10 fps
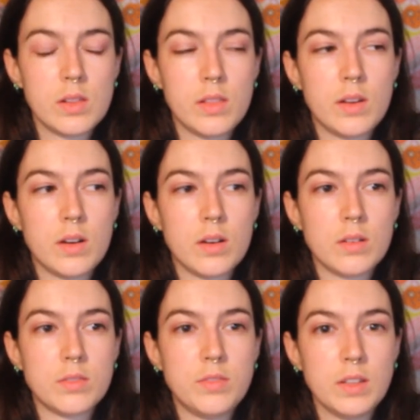
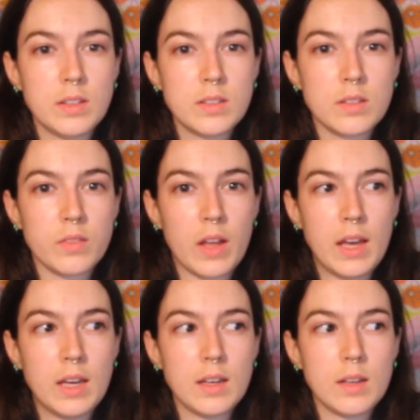their feelings of
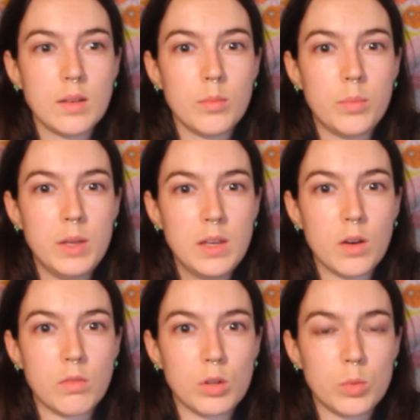like
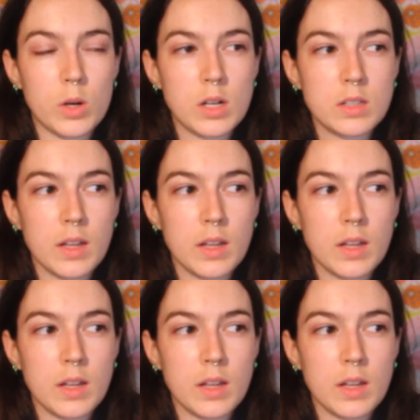being overworked.